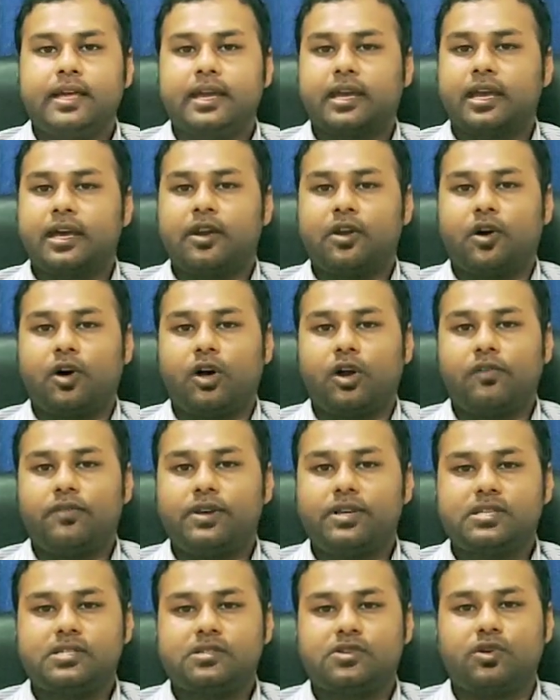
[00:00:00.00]
they can
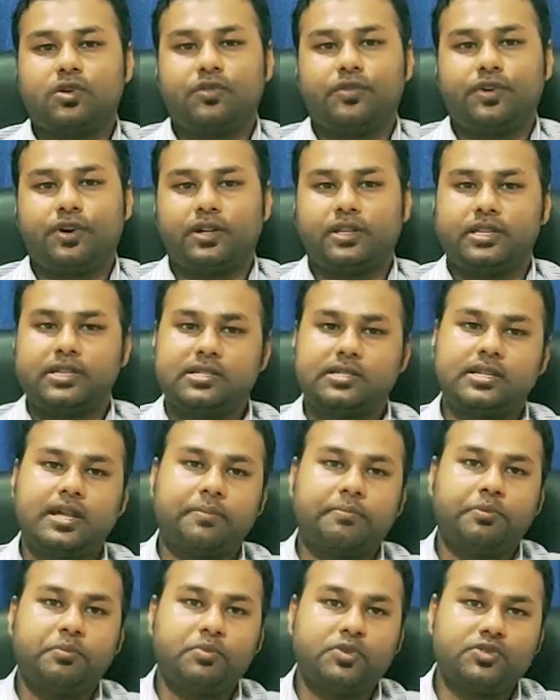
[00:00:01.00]
always go for this
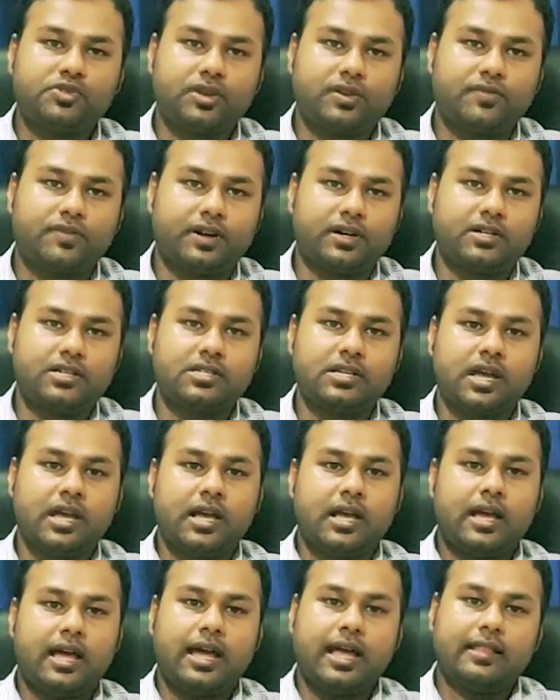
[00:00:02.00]
debt mutual funds.
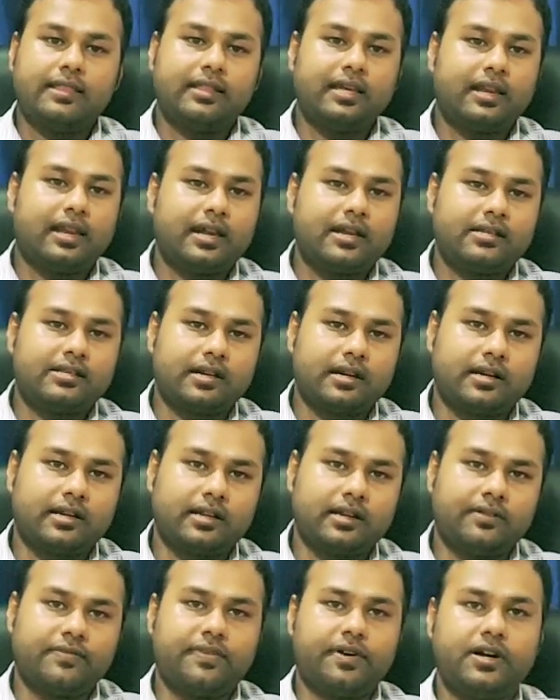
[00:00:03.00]
And there are
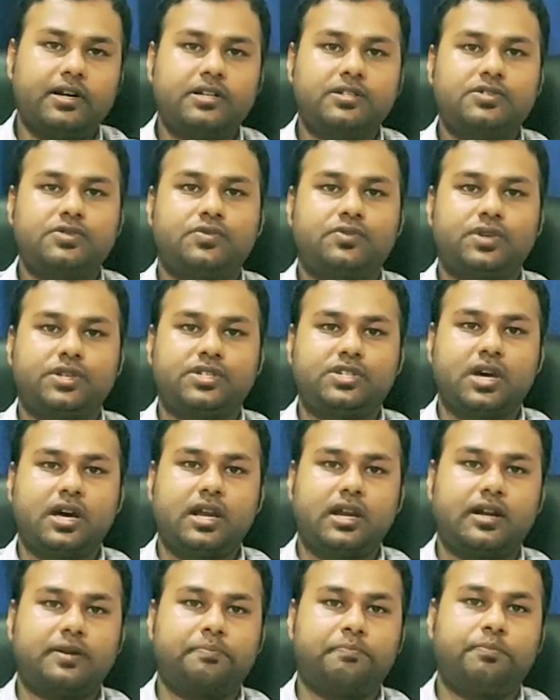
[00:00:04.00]
certain funds which
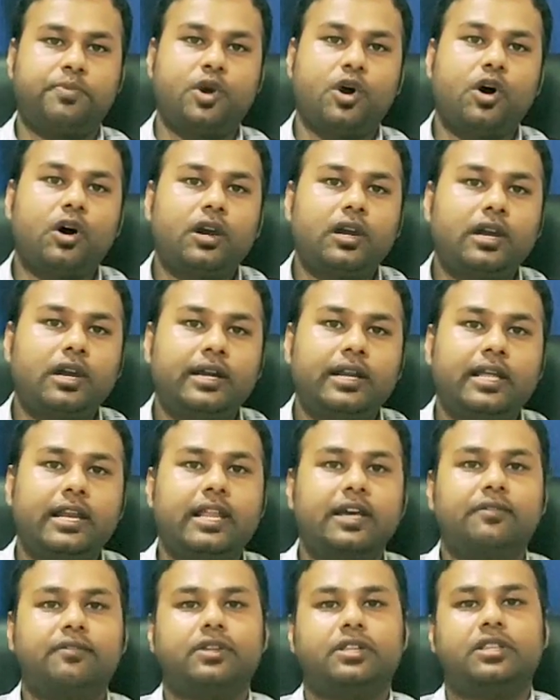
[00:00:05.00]
are purely
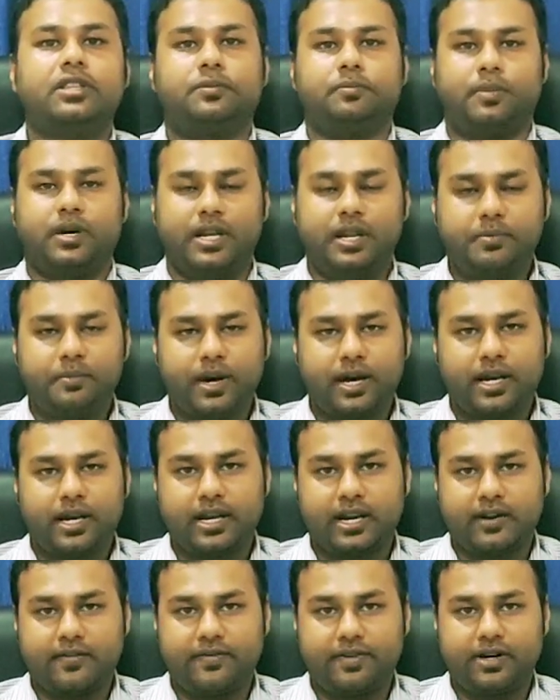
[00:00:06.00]
dealing with money
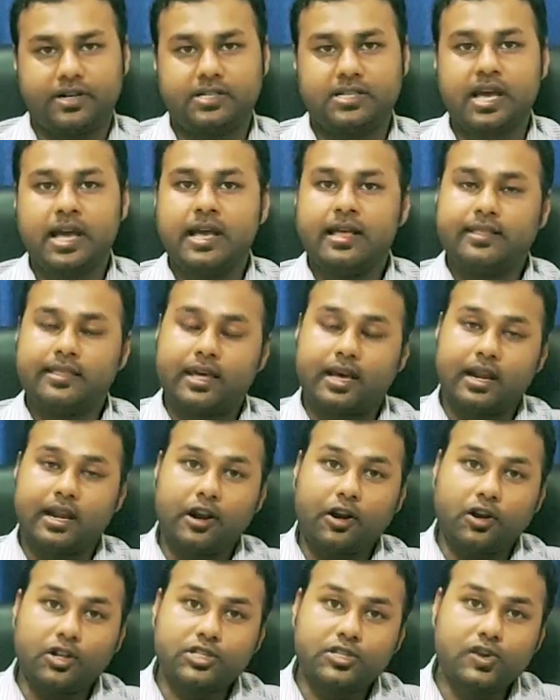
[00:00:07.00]
market funds. There
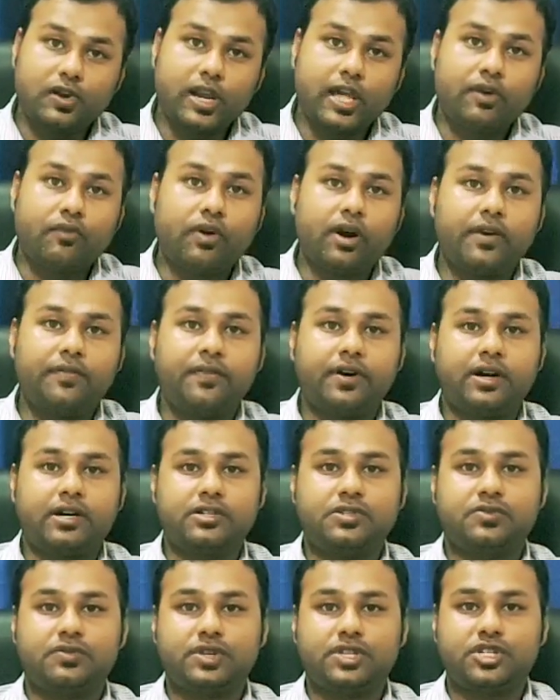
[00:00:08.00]
are also liquid
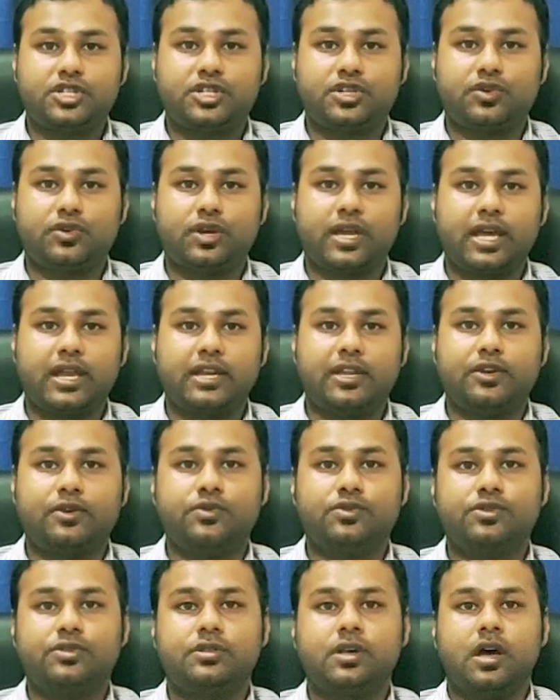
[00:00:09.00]
funds which you can
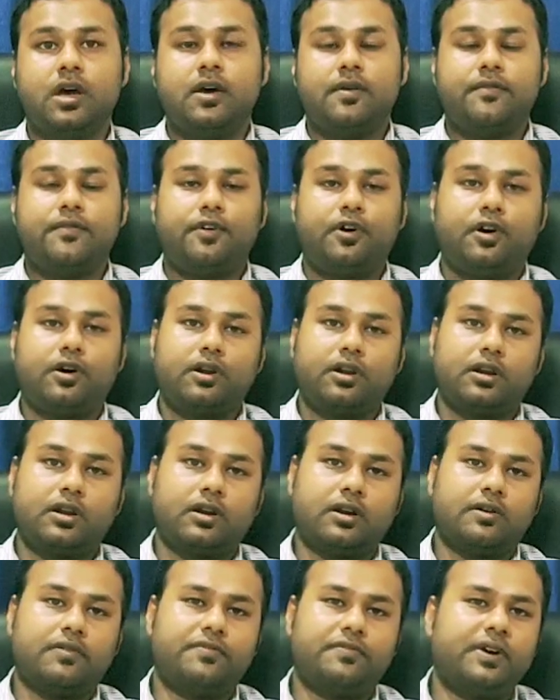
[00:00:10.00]
use for
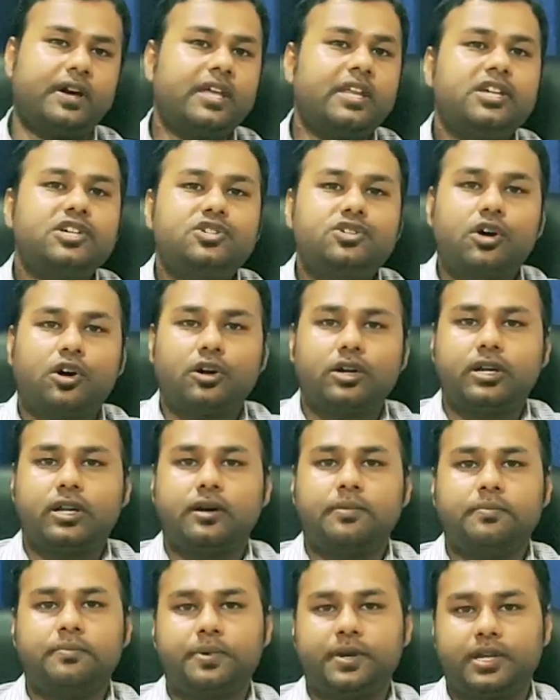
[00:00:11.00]
a very short
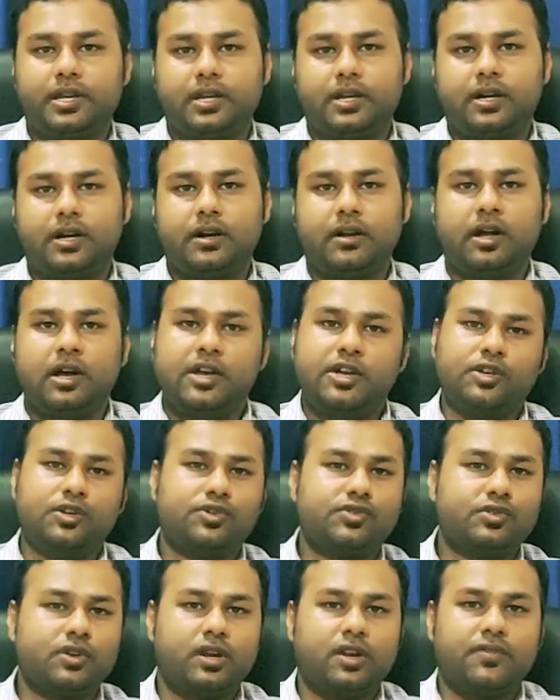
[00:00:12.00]
term period,
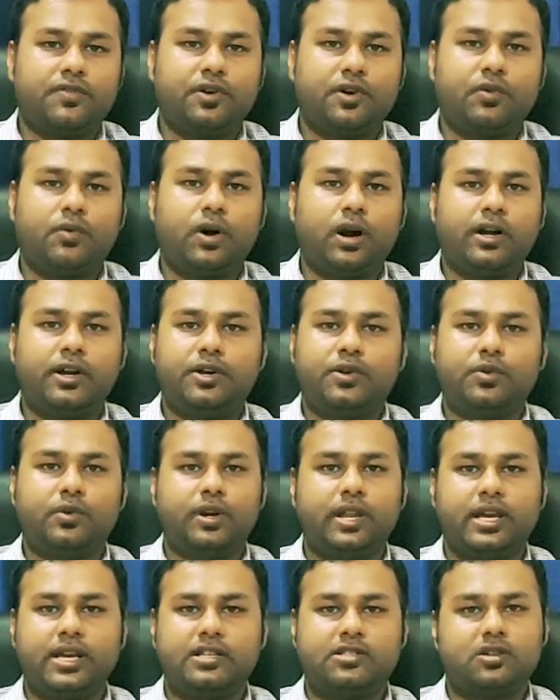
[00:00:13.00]
usually for 1-2
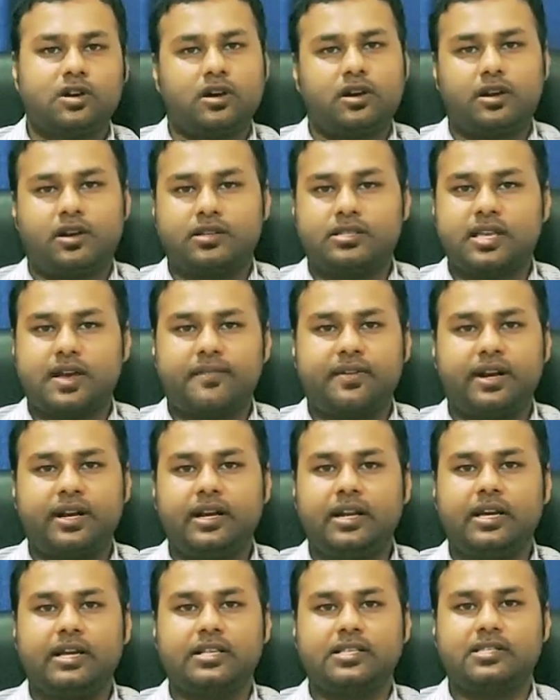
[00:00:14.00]
days or
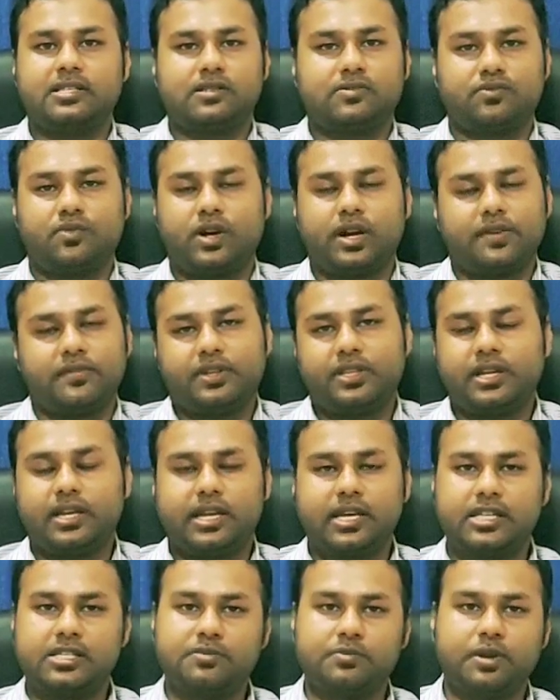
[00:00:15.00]
7 days, whatever the
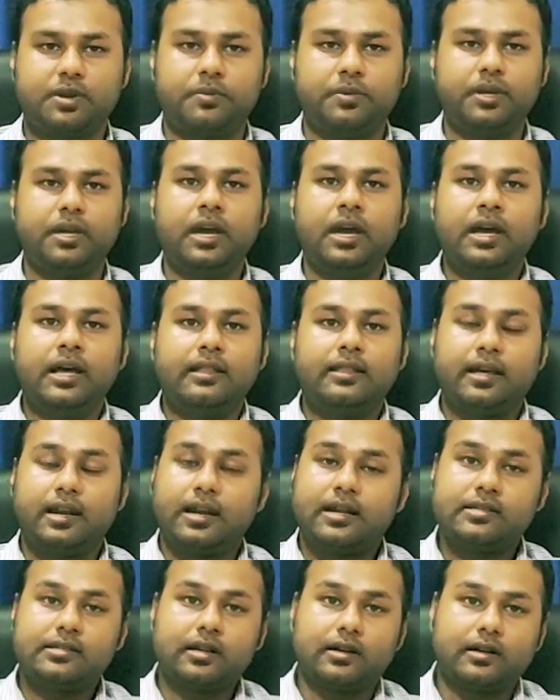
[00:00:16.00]
case may be. There
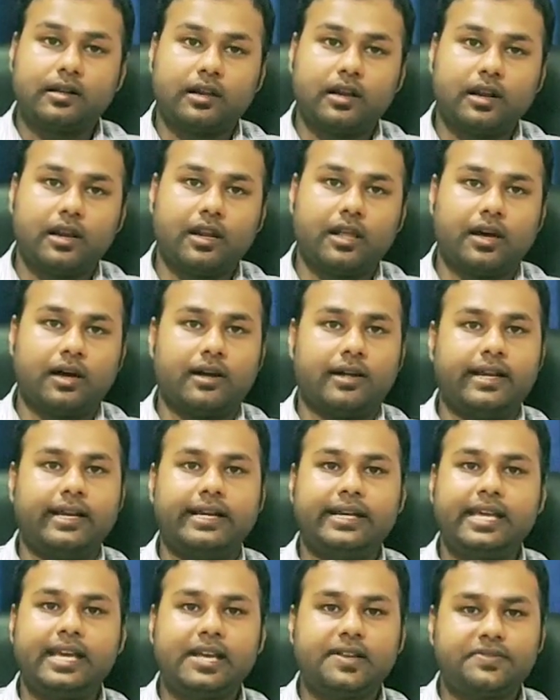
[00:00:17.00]
are subtle
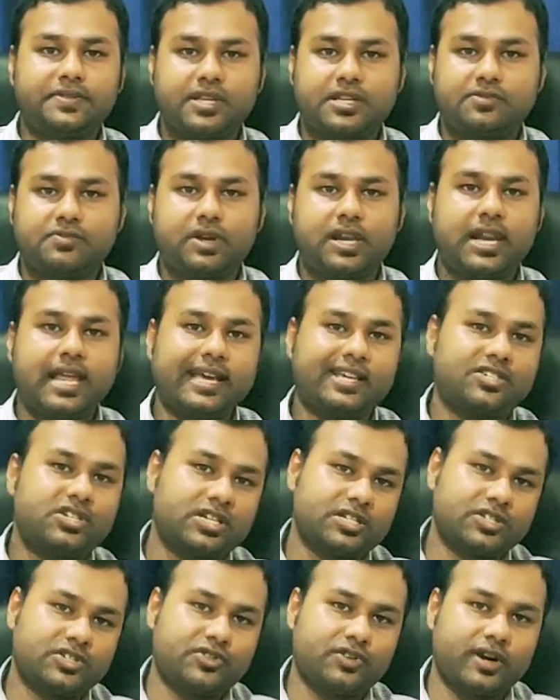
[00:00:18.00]
ETFs as well,
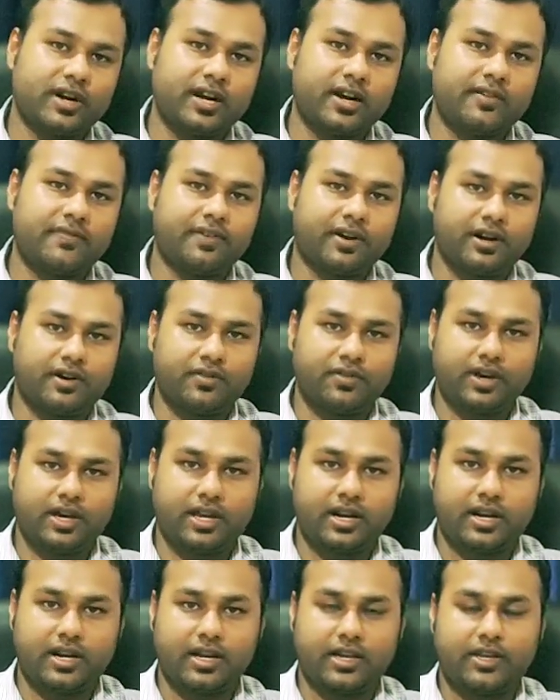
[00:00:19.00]
exchange traded fund,
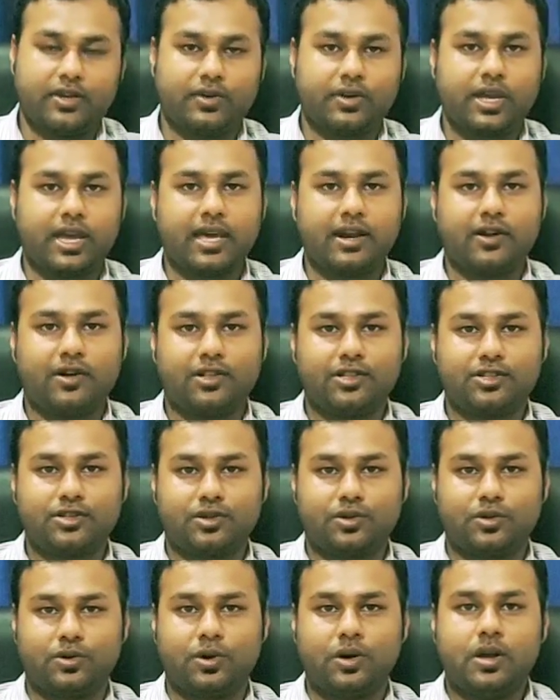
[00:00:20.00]
where you can
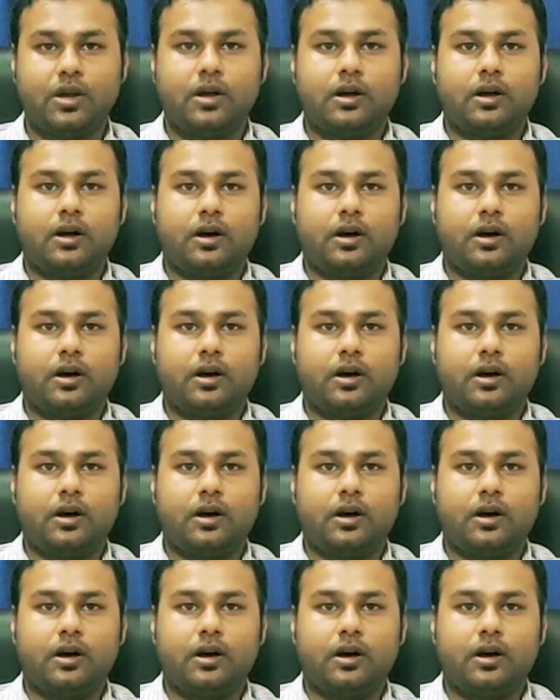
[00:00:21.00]
also